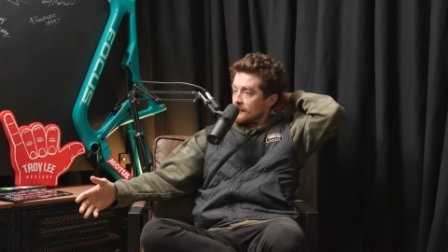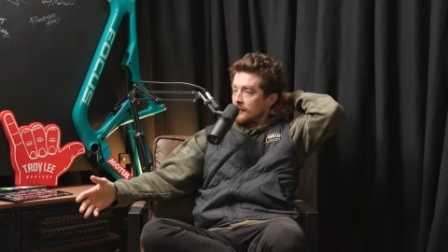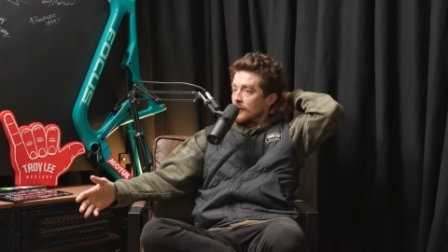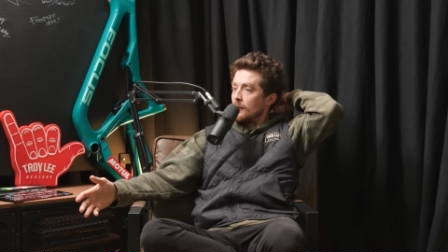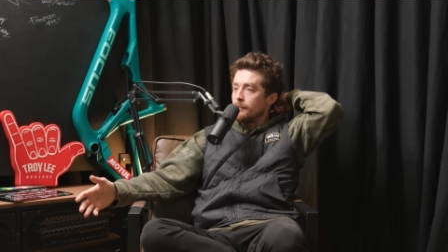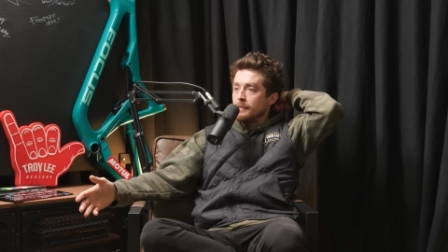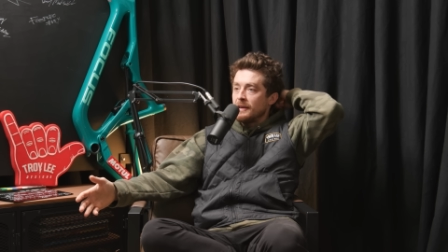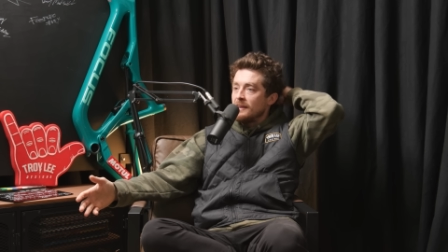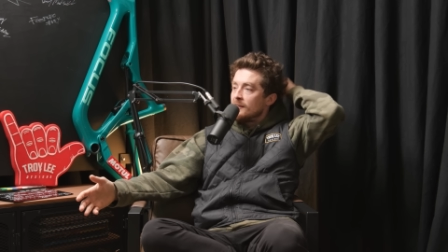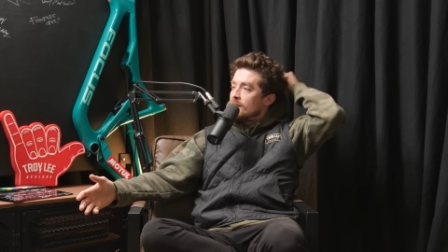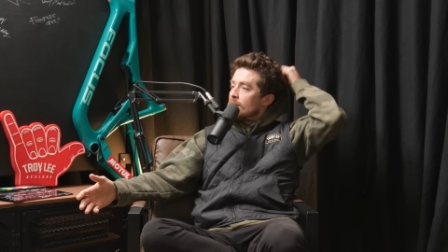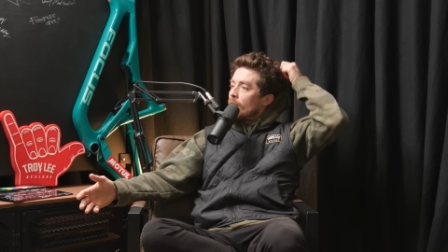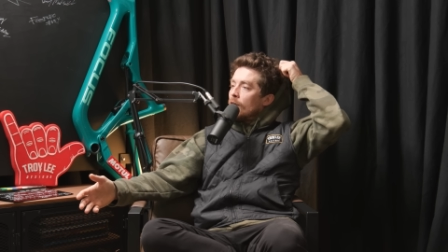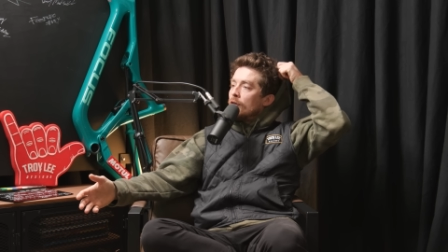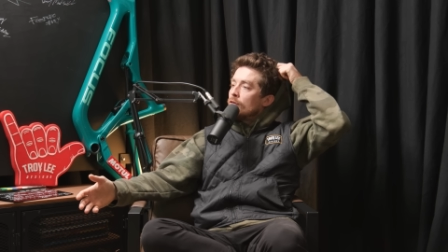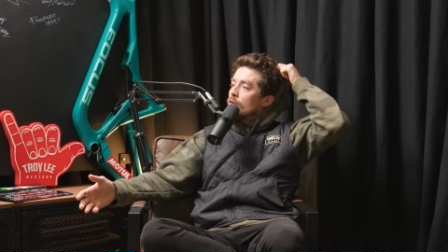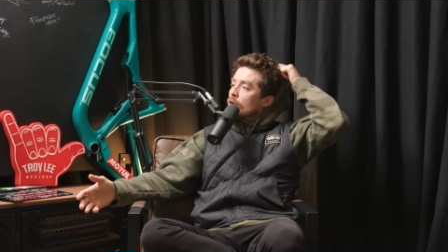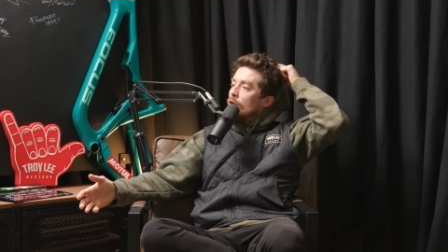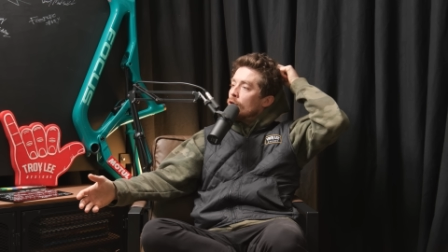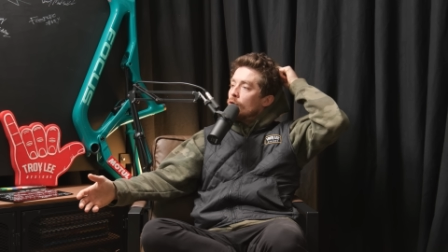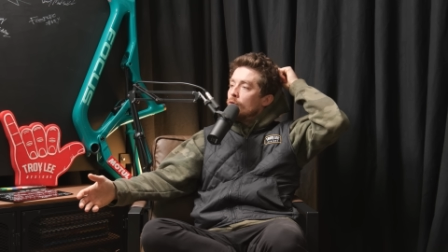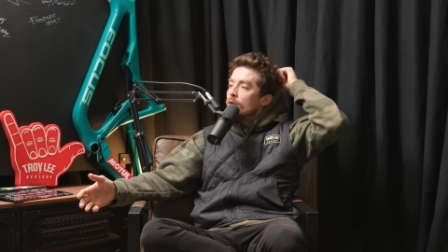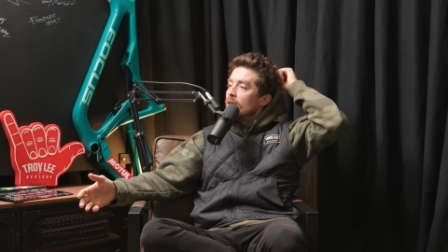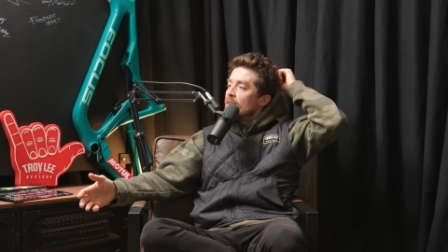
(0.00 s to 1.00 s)
gonna be so
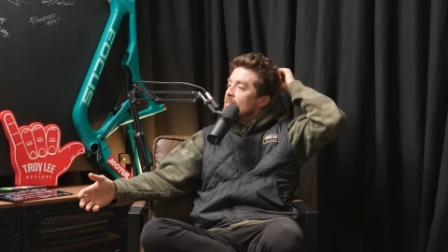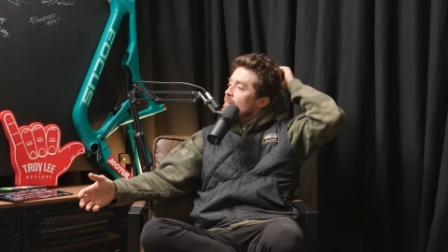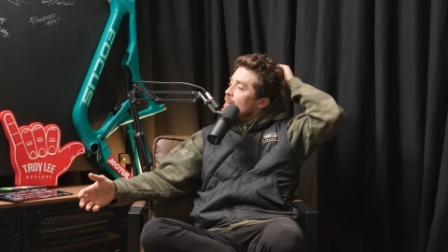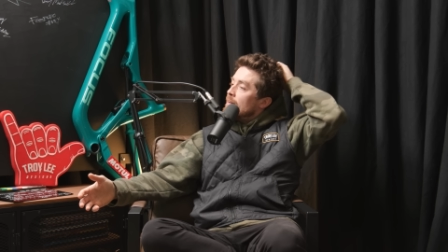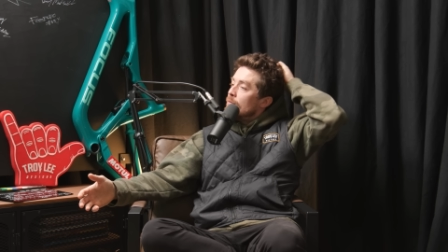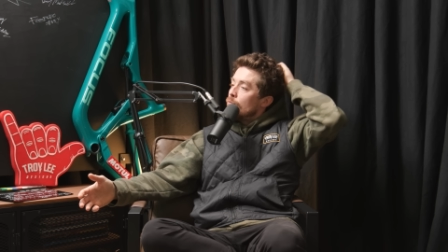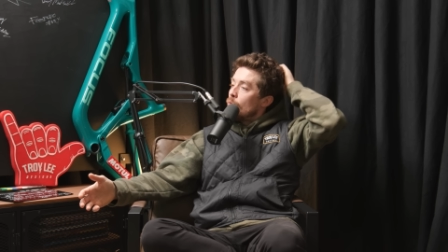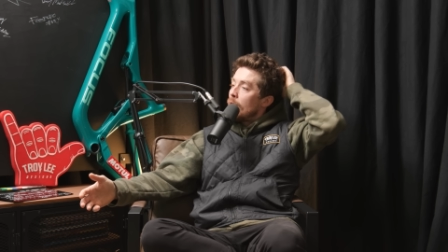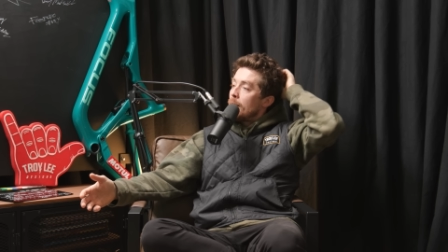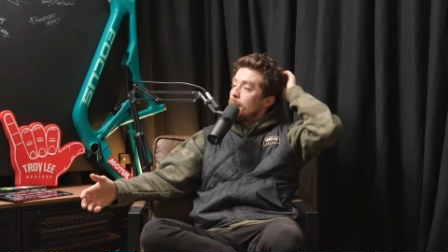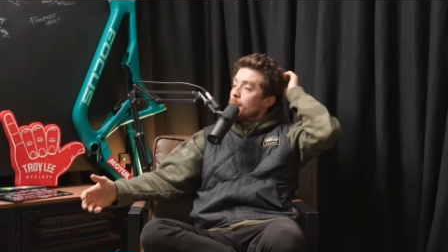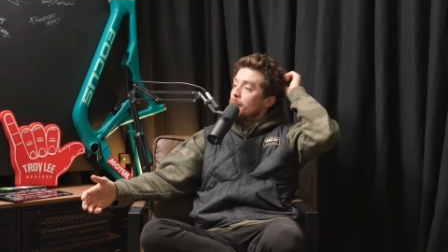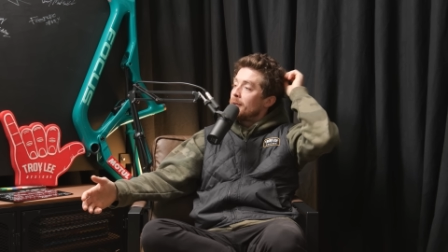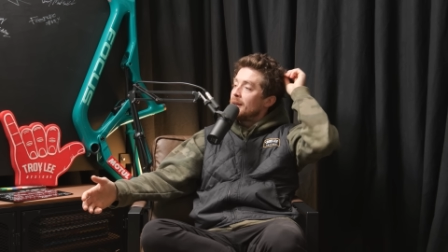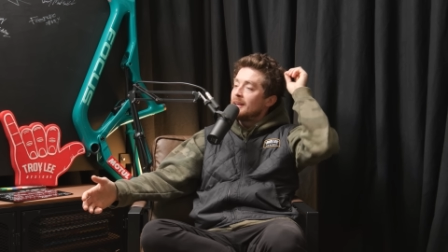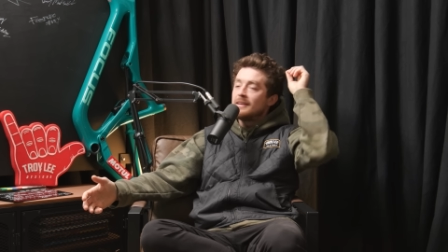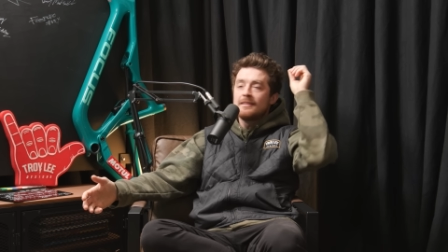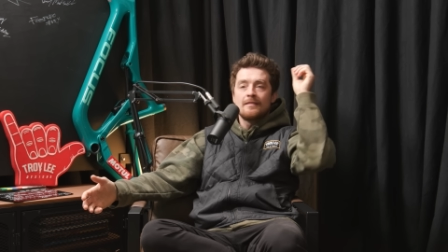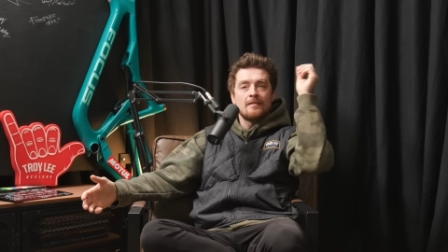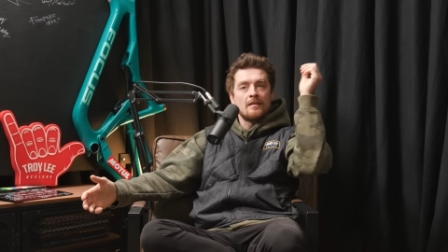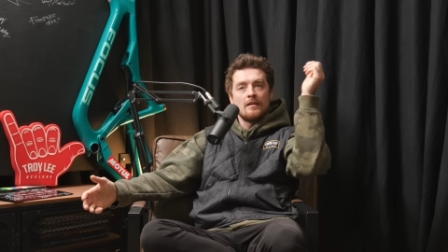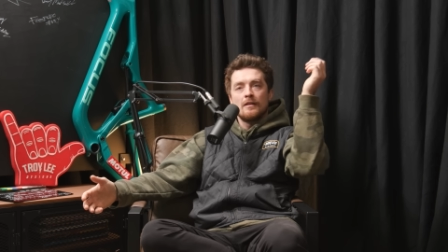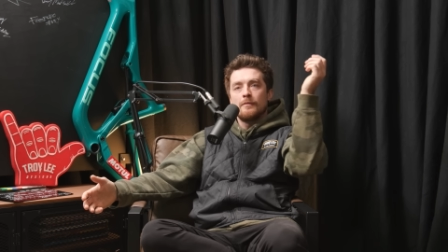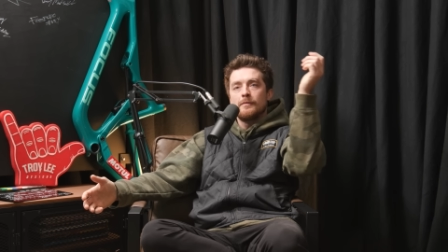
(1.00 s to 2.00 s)
cool. It's in Wembley.
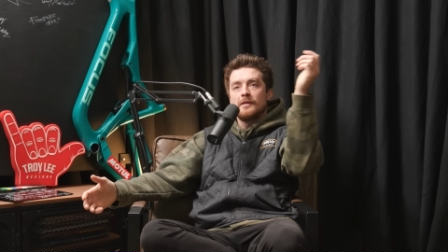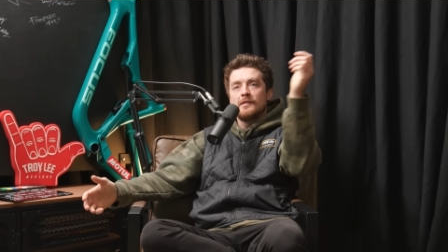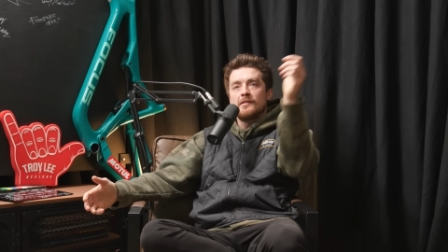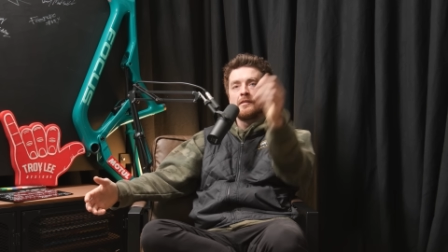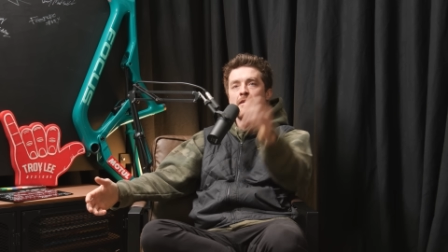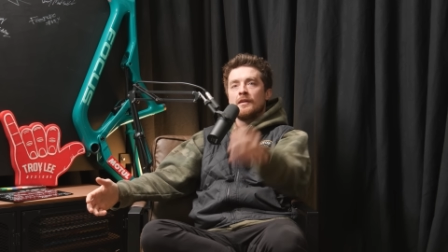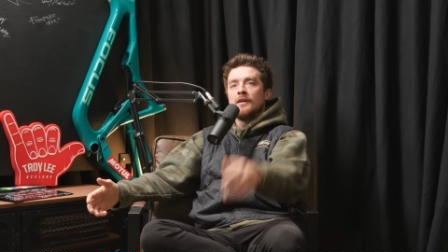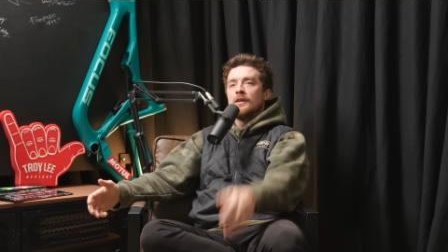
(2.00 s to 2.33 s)
It's gonna be.